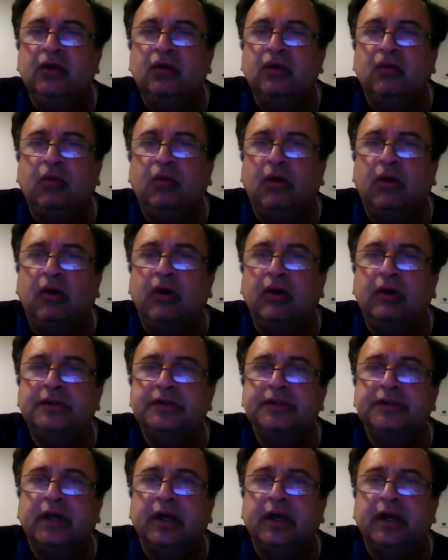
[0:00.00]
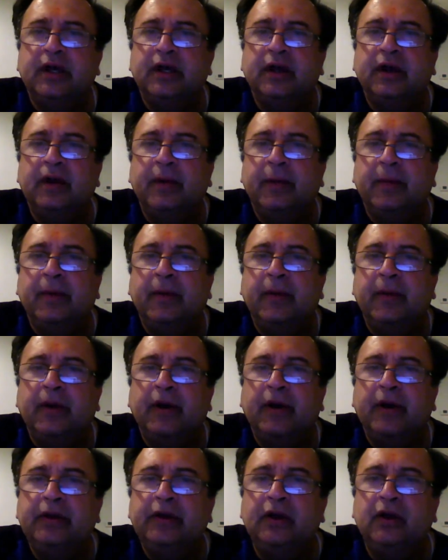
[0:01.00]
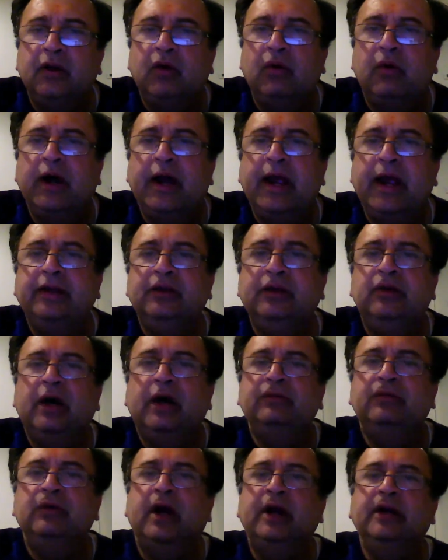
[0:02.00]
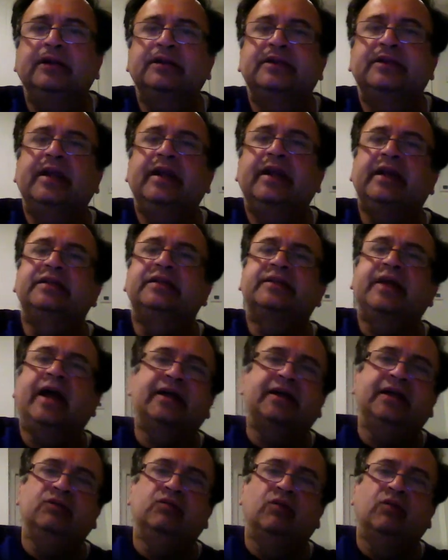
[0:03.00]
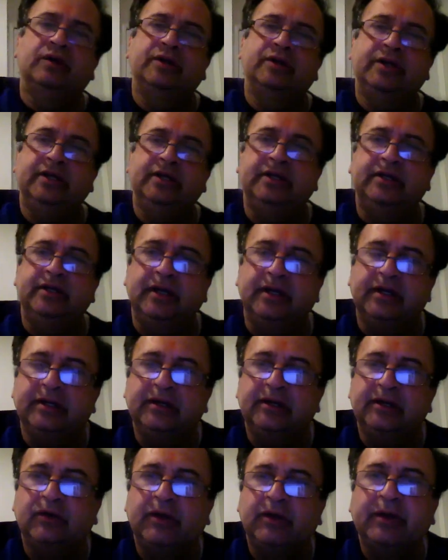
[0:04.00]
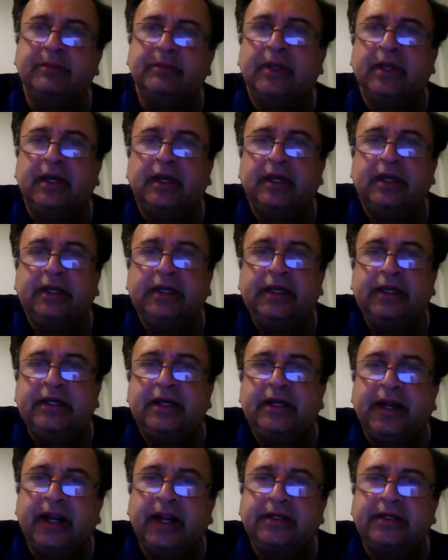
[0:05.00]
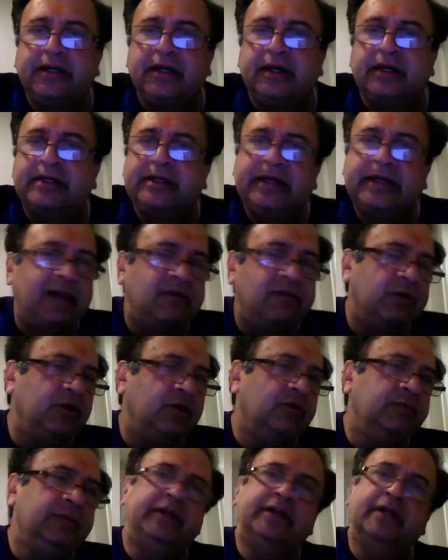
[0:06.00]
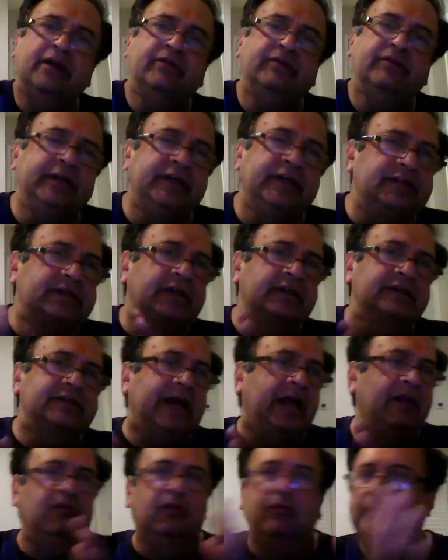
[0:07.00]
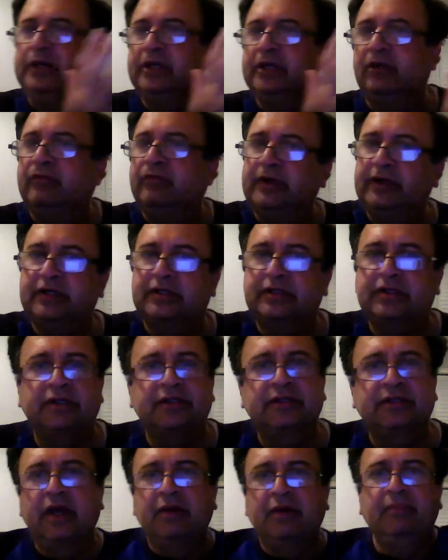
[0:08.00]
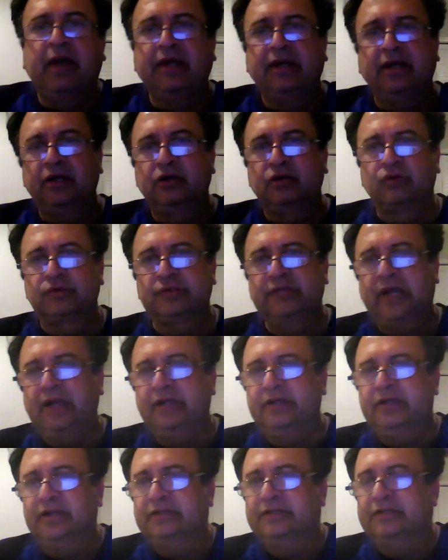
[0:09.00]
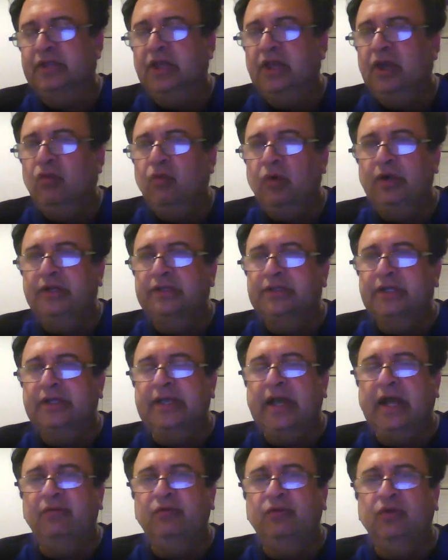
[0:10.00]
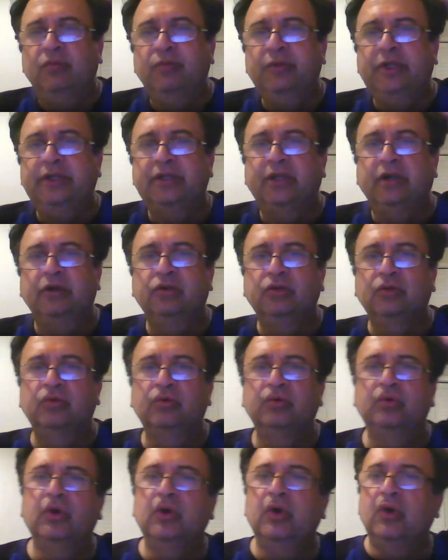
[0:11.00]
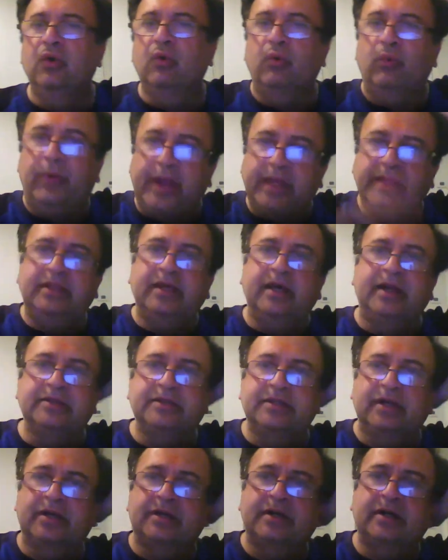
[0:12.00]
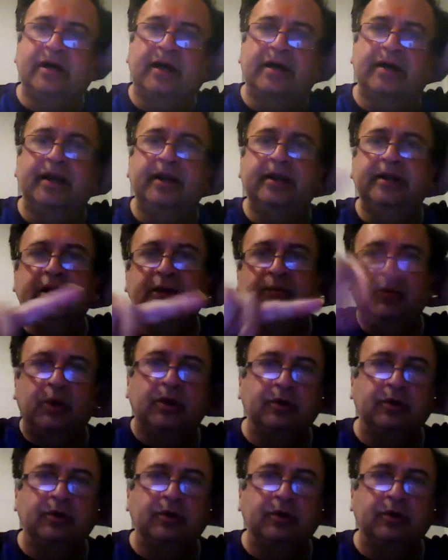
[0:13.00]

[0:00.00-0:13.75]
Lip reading: was, and you have to understand exactly what he did. Okay, he connected a galvanometer, and we discussed galvanometer and we discussed magnetostatics. What does a galvanometer do? When there is a current, it